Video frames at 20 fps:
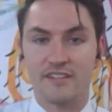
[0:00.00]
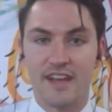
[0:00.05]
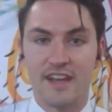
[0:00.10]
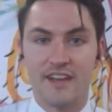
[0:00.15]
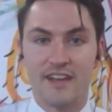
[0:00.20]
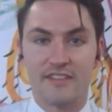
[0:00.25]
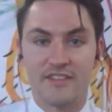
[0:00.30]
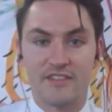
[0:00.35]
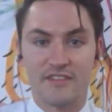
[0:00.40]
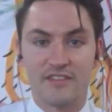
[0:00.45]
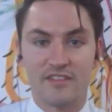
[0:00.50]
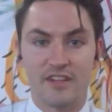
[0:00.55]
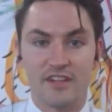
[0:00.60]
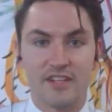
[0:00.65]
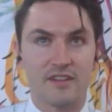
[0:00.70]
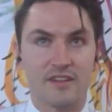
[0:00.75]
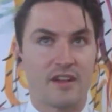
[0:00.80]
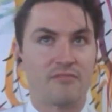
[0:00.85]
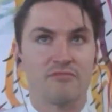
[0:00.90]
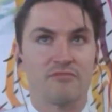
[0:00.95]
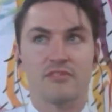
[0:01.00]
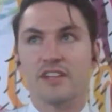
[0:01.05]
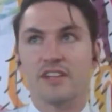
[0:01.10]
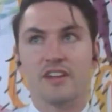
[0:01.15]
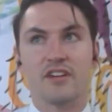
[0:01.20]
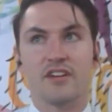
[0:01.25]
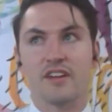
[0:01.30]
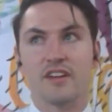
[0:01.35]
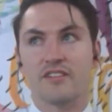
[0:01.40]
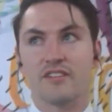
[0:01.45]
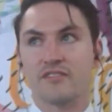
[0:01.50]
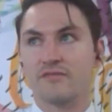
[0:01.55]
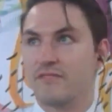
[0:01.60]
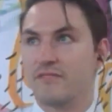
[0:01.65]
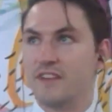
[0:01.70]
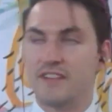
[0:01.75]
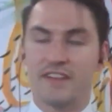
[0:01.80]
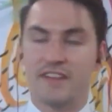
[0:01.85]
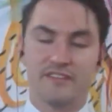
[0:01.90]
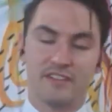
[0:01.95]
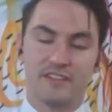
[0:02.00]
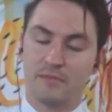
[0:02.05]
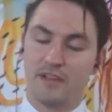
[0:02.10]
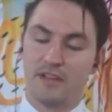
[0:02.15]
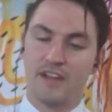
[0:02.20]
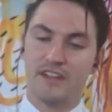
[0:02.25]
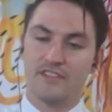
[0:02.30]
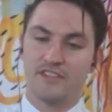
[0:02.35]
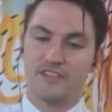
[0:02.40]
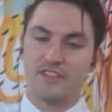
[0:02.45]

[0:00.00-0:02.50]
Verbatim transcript: And it's just like a really nice, fantastic place.